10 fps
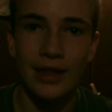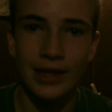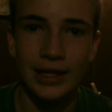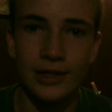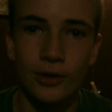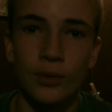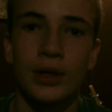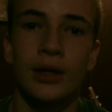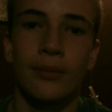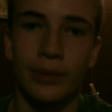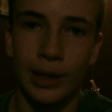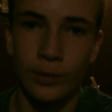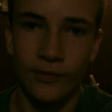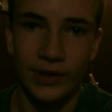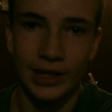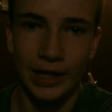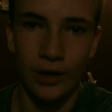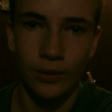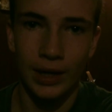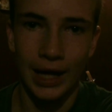Thank you. Brian Wolf van
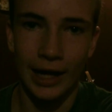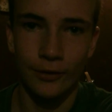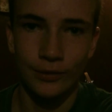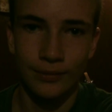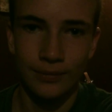Lego out.